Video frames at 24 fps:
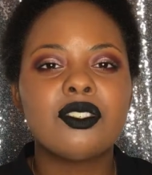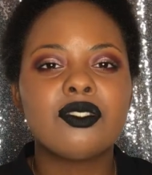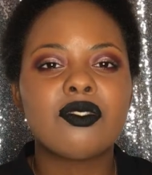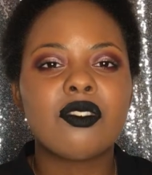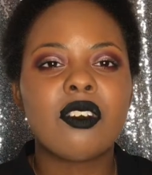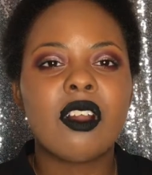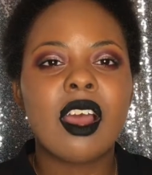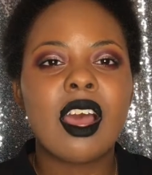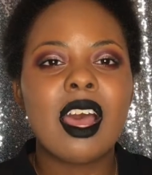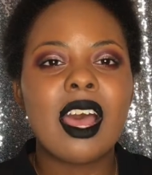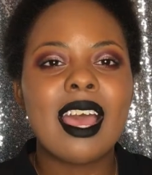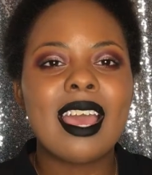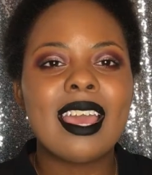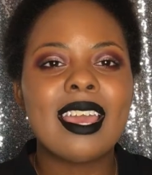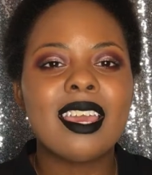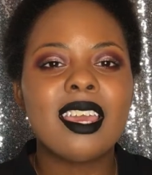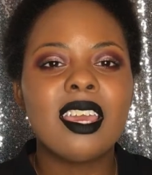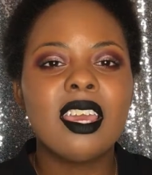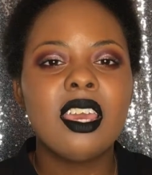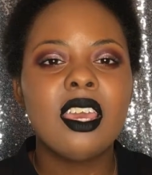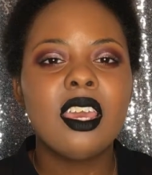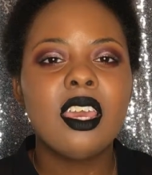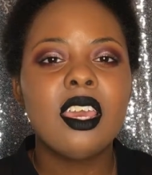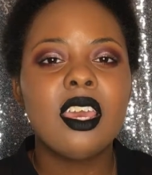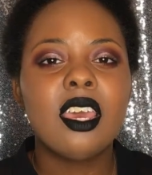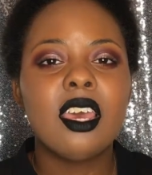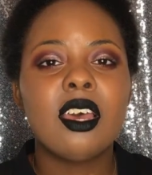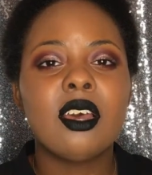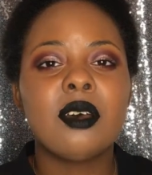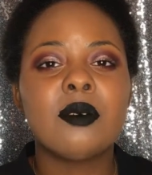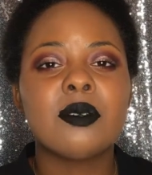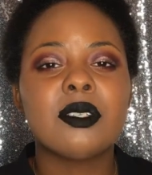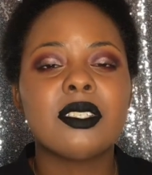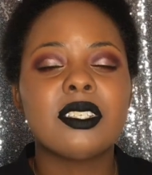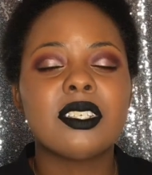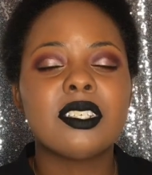dry.
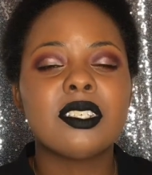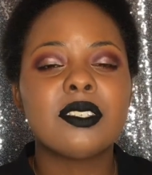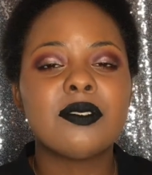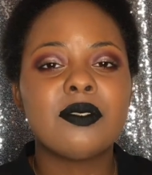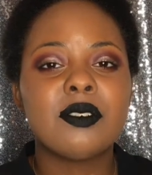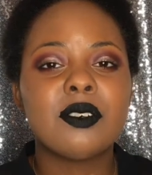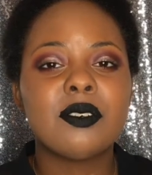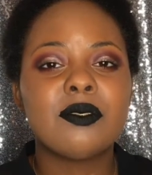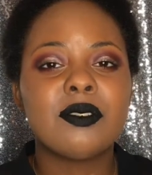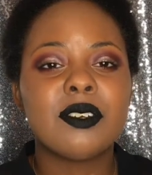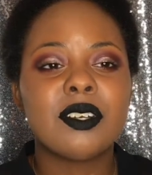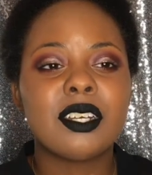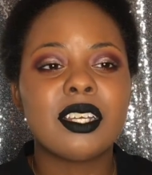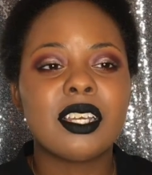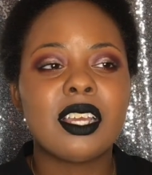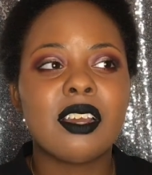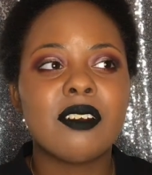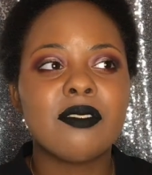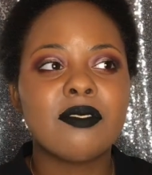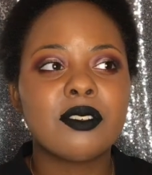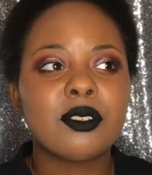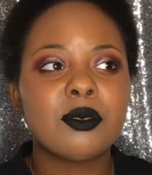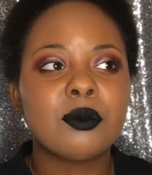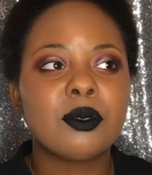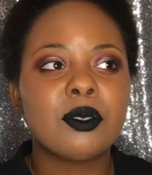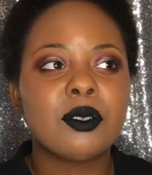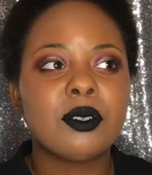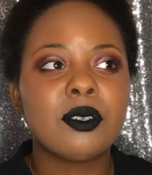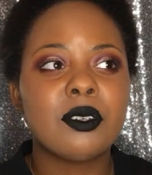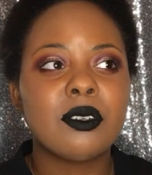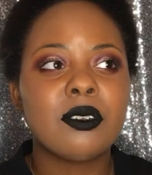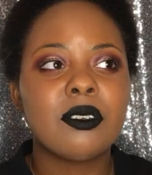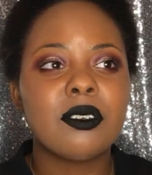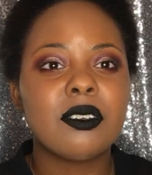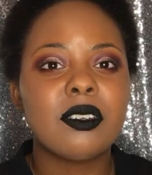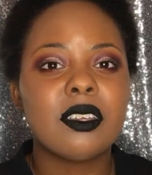It does feel very
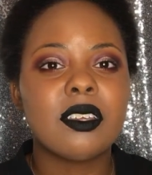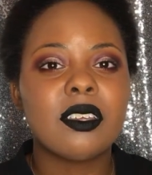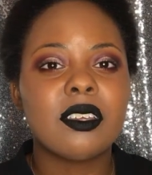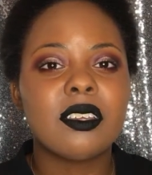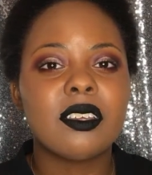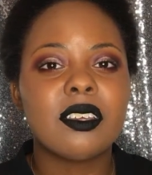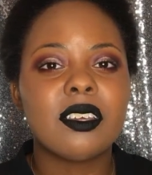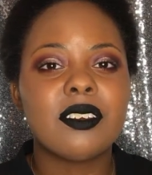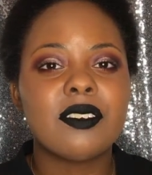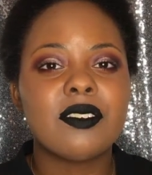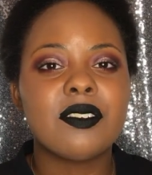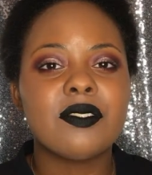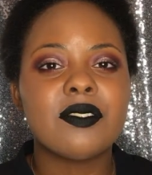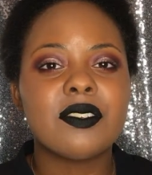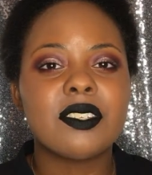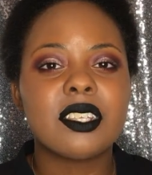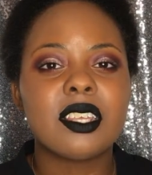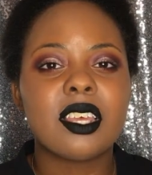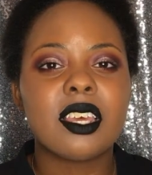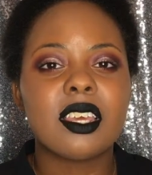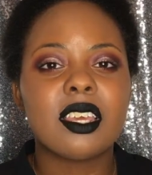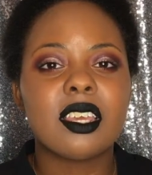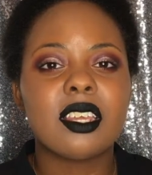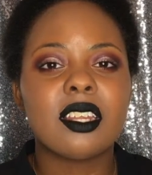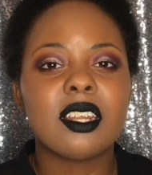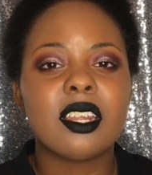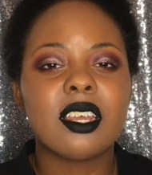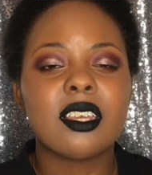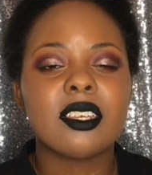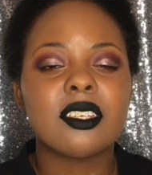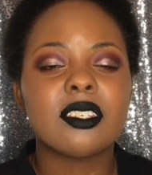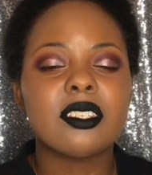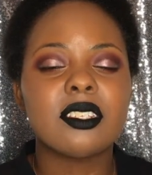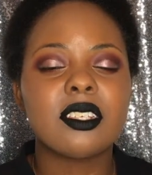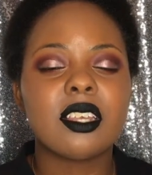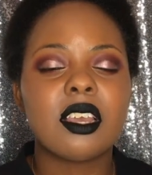comfortable. It gives like a
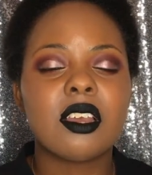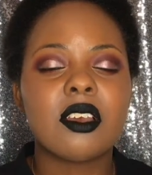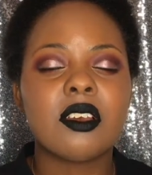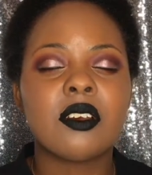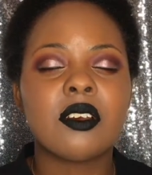nice